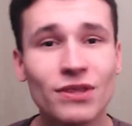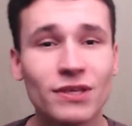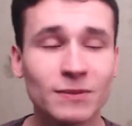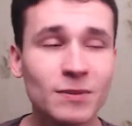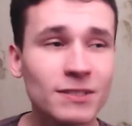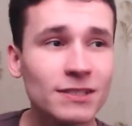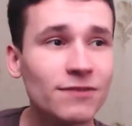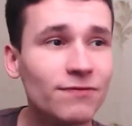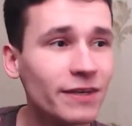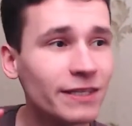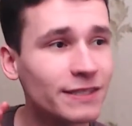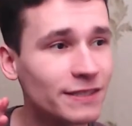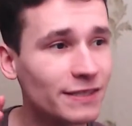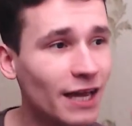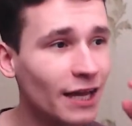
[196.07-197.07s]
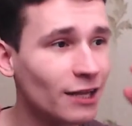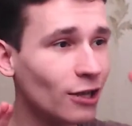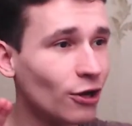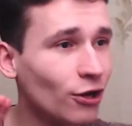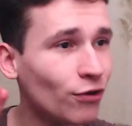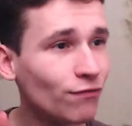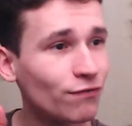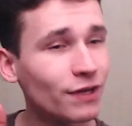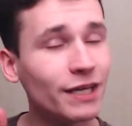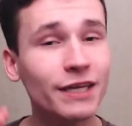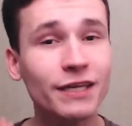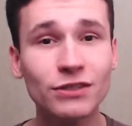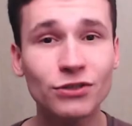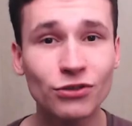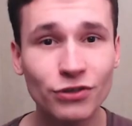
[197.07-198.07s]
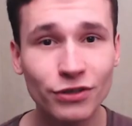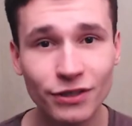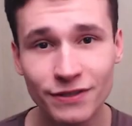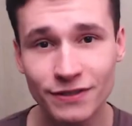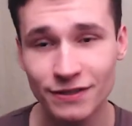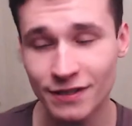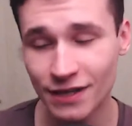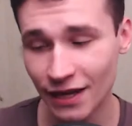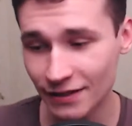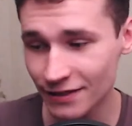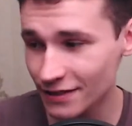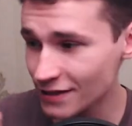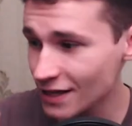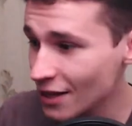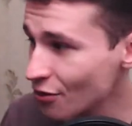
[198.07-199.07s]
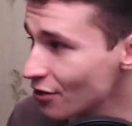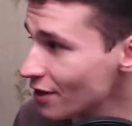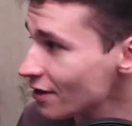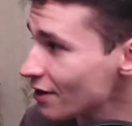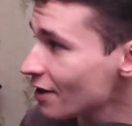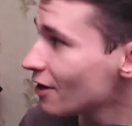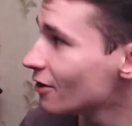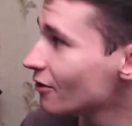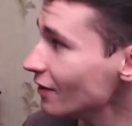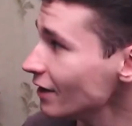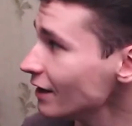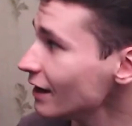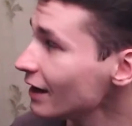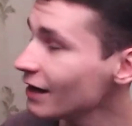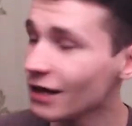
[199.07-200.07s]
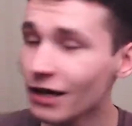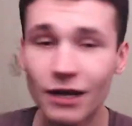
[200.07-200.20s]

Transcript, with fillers: specific style of interests, and something really